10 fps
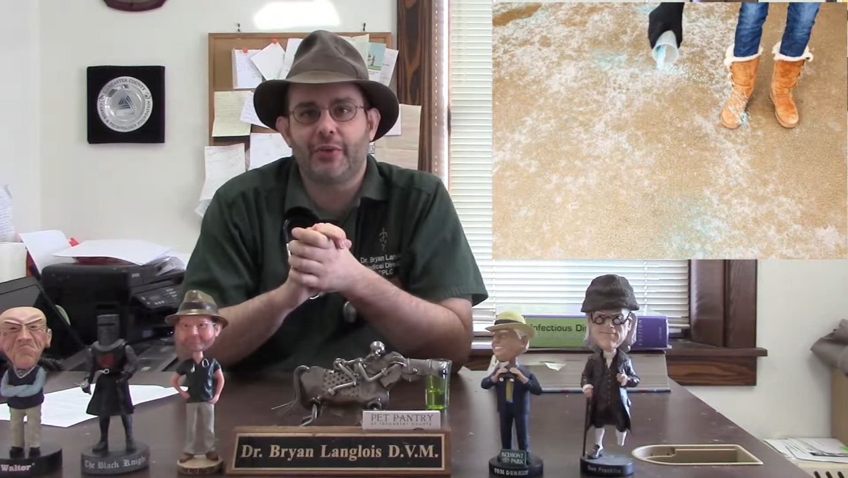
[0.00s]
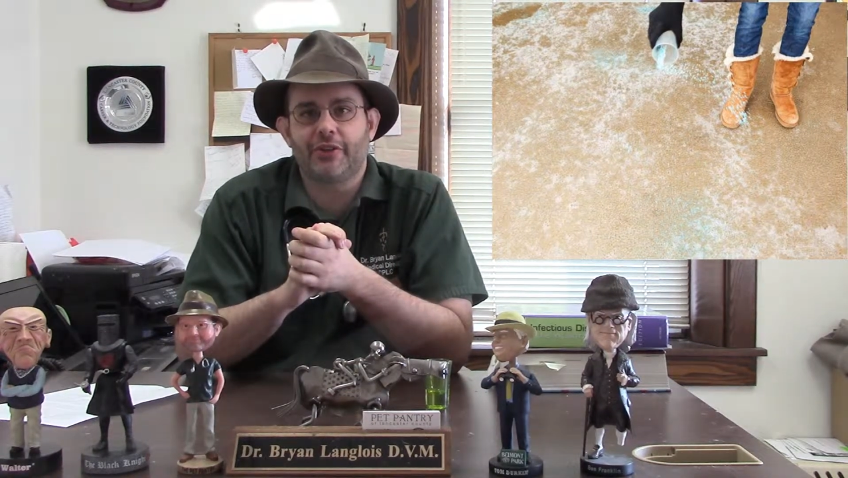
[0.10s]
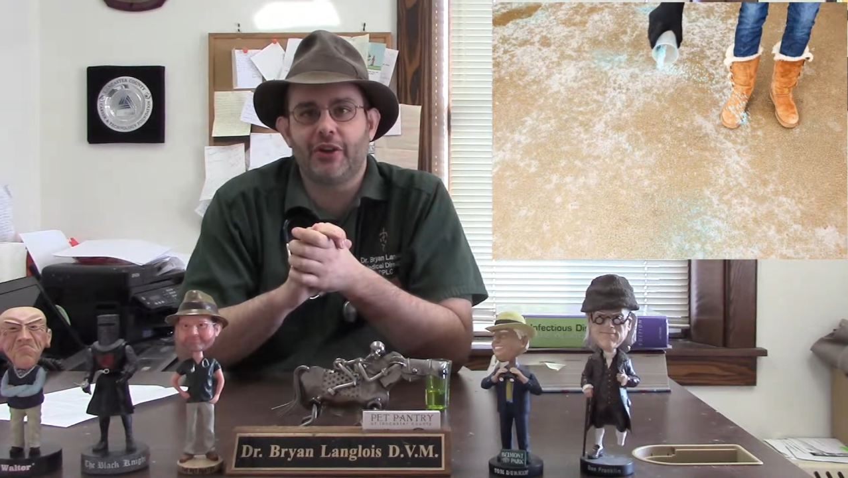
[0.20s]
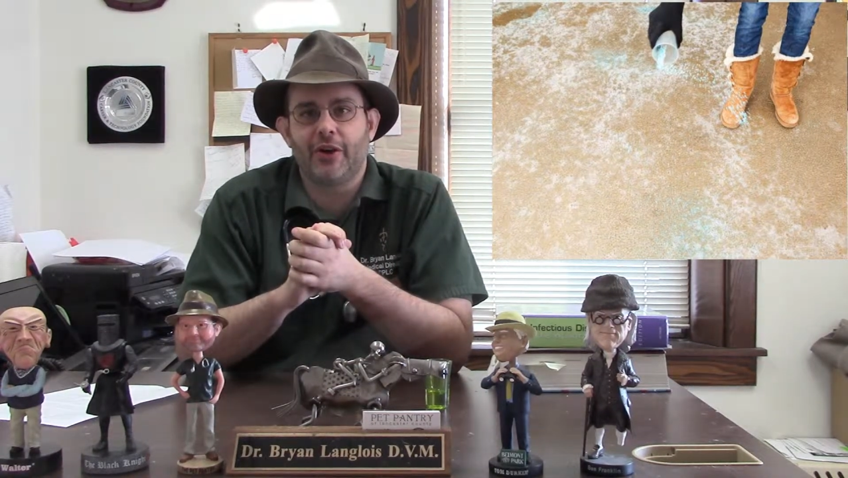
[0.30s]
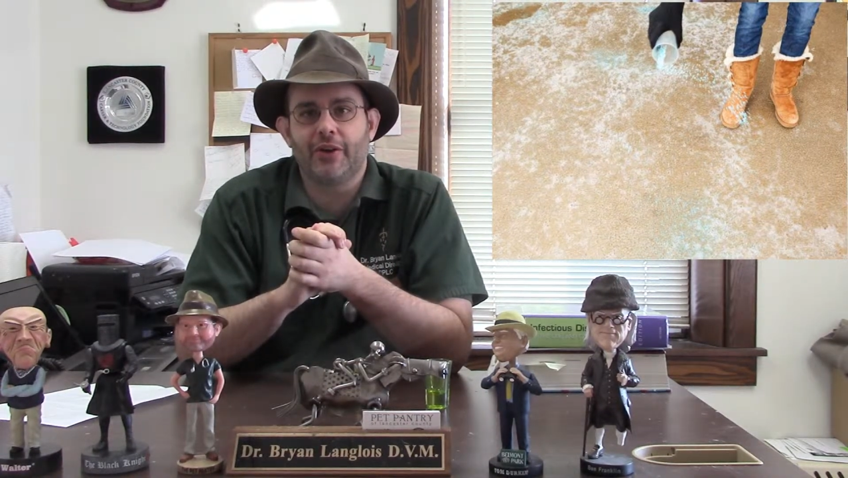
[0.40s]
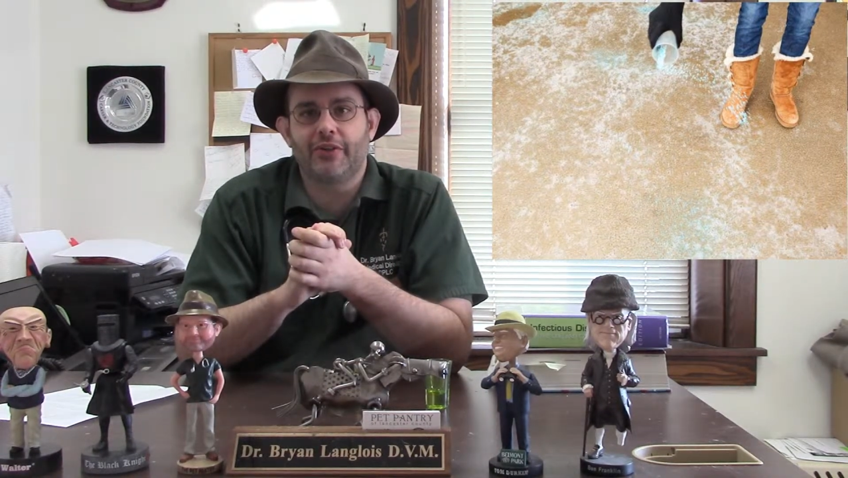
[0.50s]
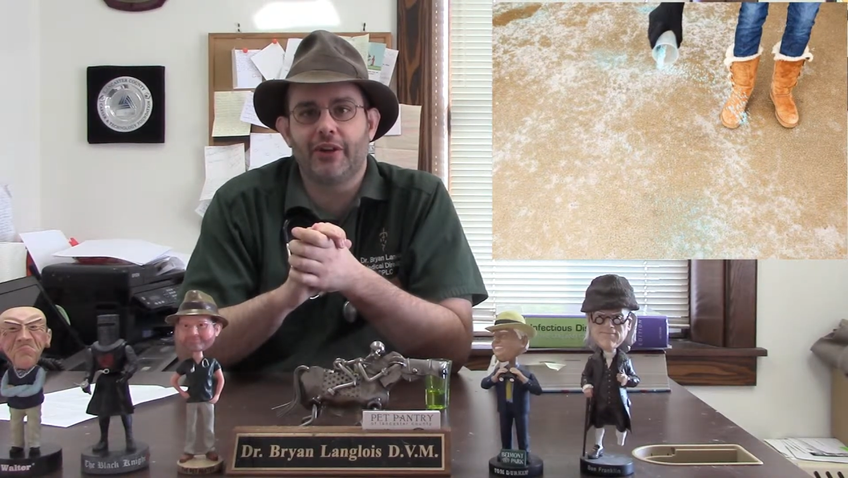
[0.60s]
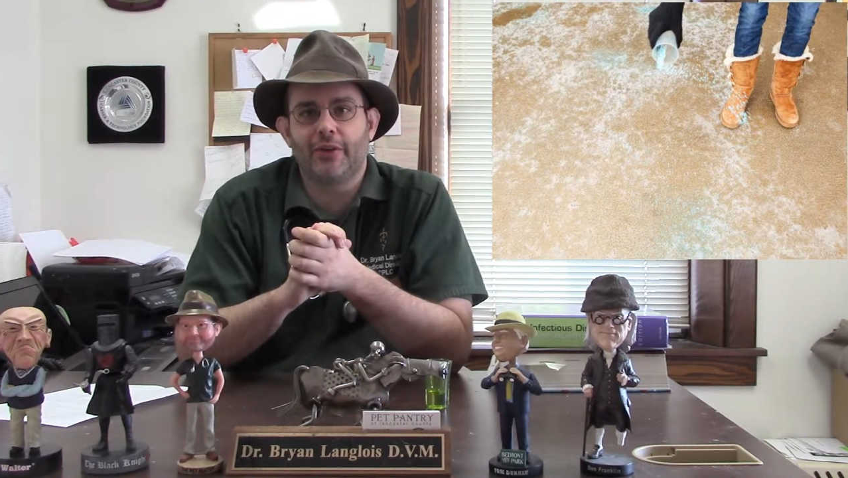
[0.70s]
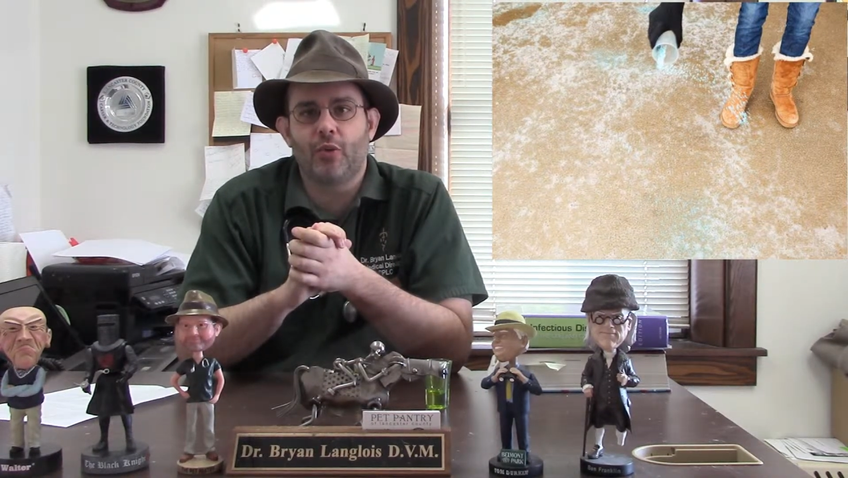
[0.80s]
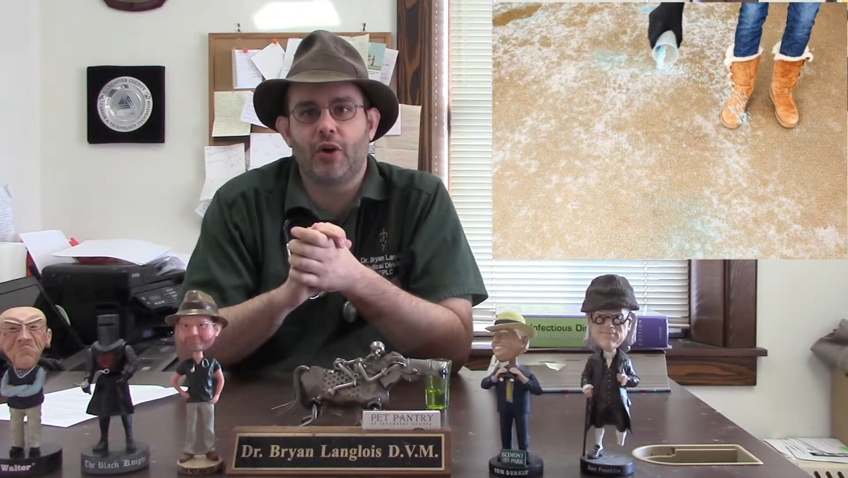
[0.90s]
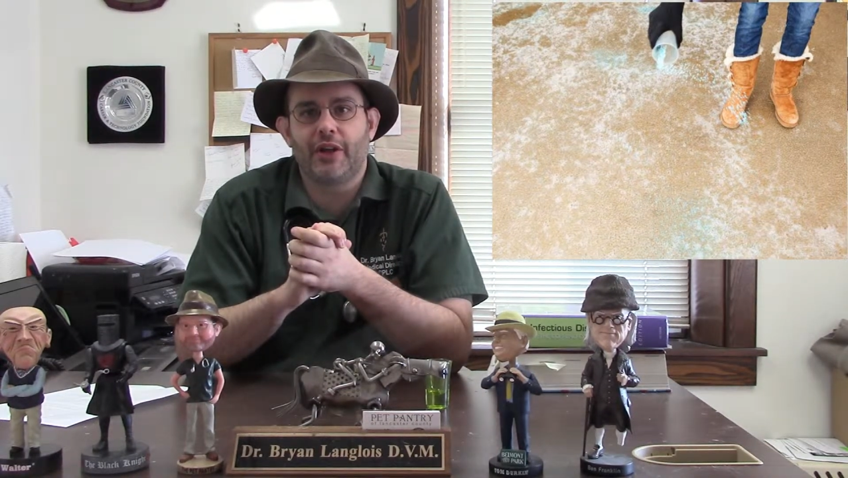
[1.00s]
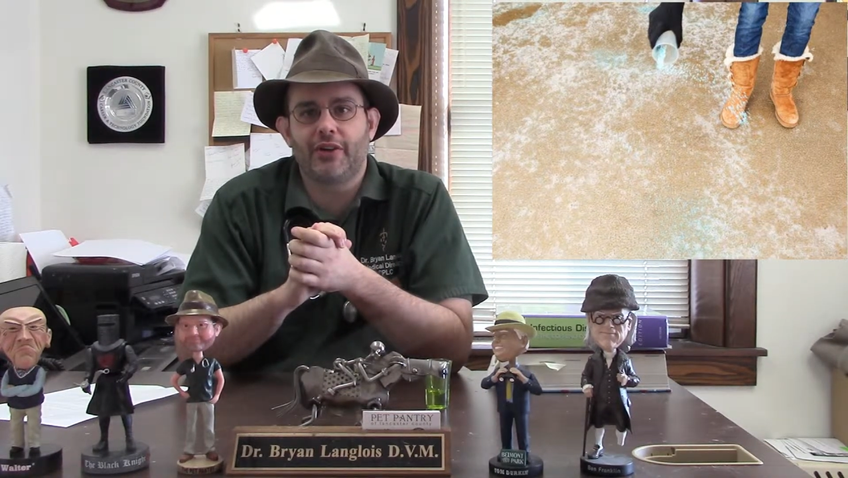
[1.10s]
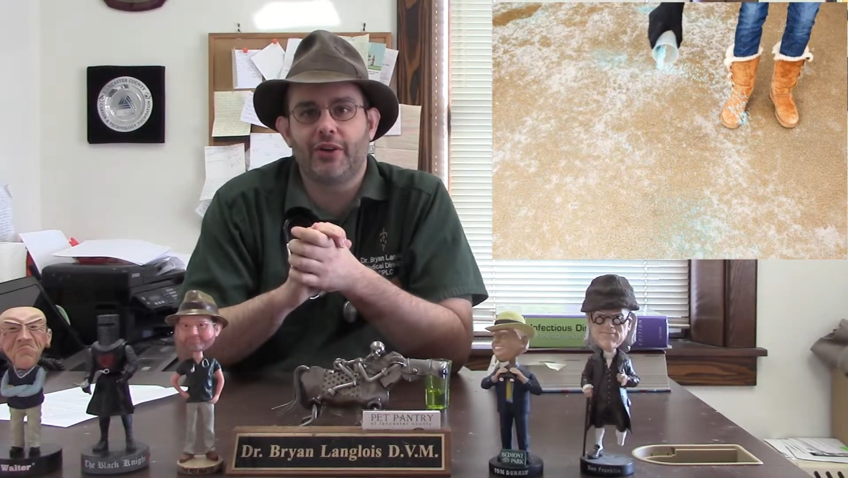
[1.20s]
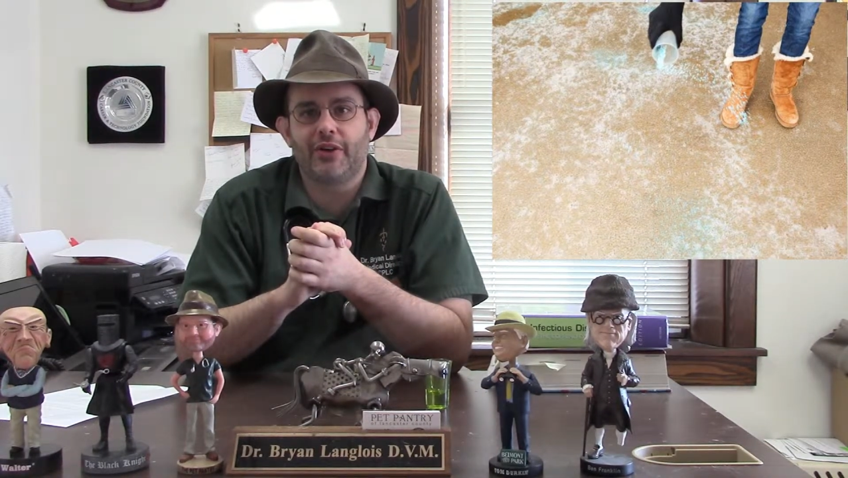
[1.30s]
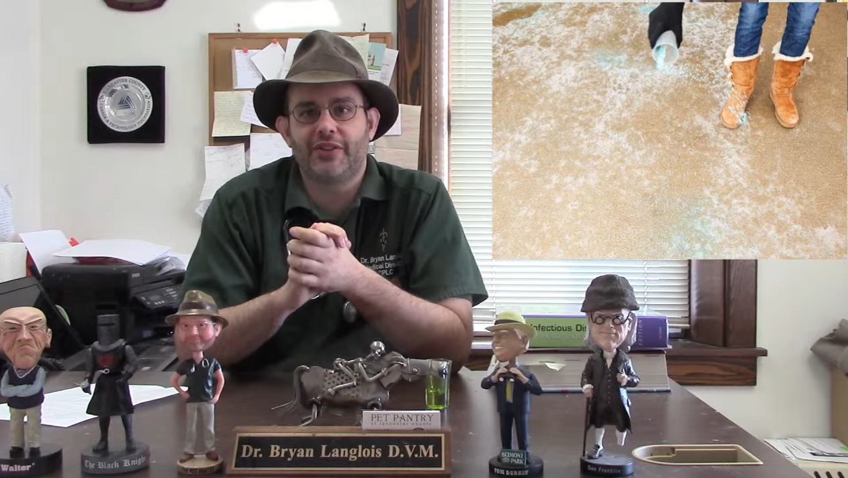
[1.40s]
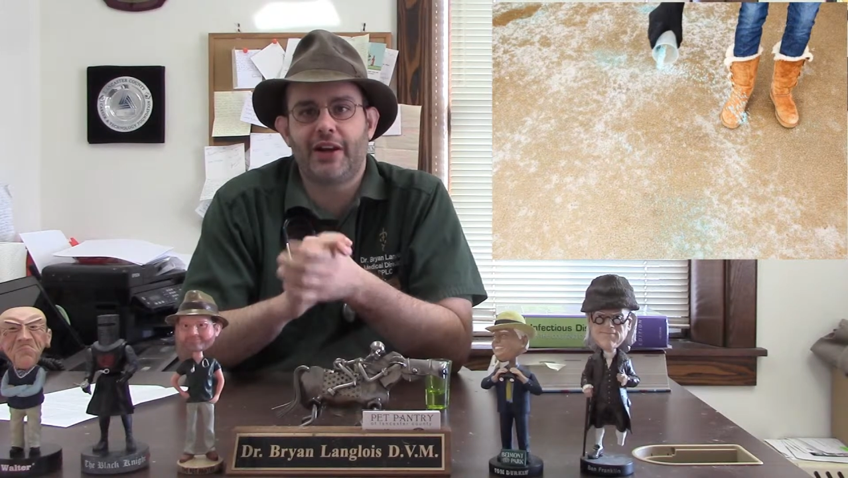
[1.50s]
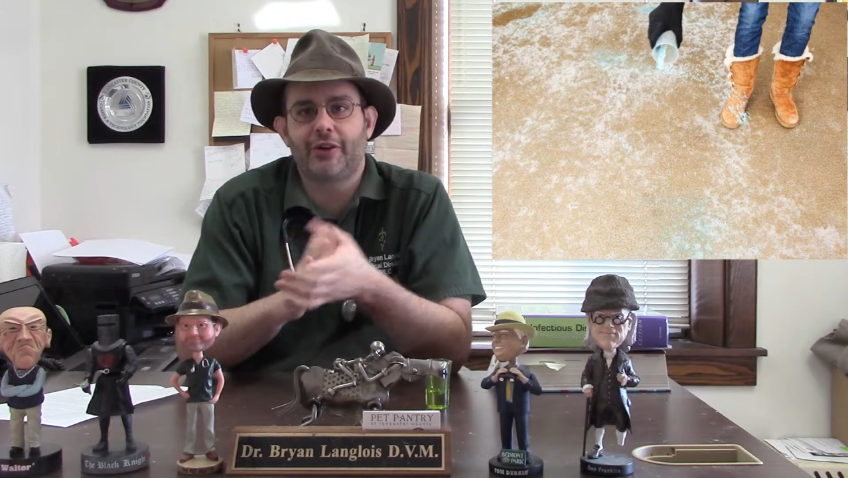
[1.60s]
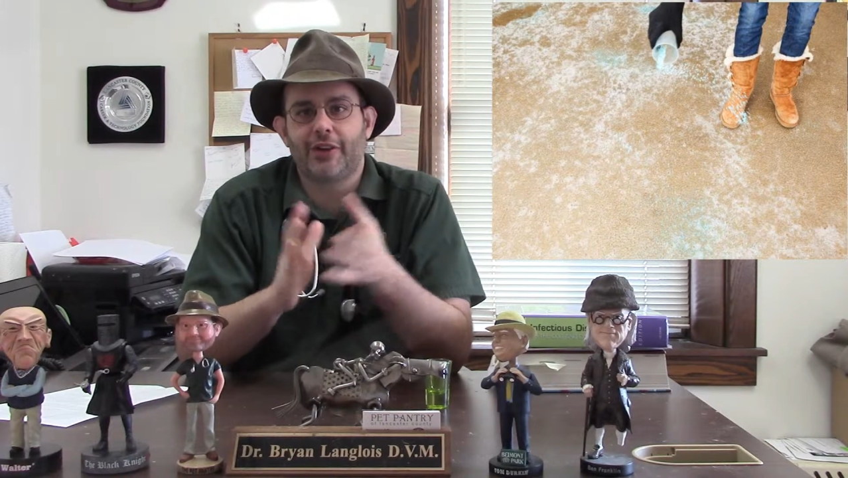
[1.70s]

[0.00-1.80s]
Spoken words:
with dogs and walking dogs out.